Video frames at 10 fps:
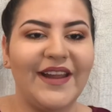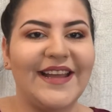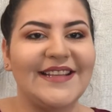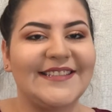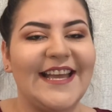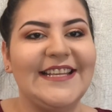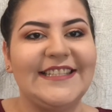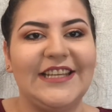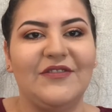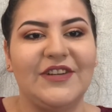Alright guys, that
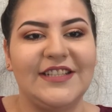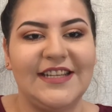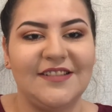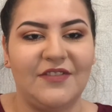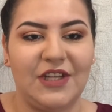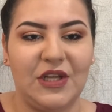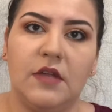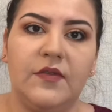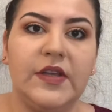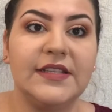is it for today's video.
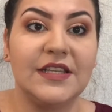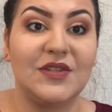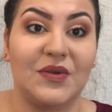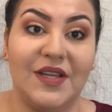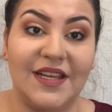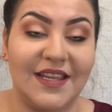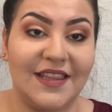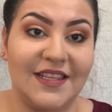If you guys enjoyed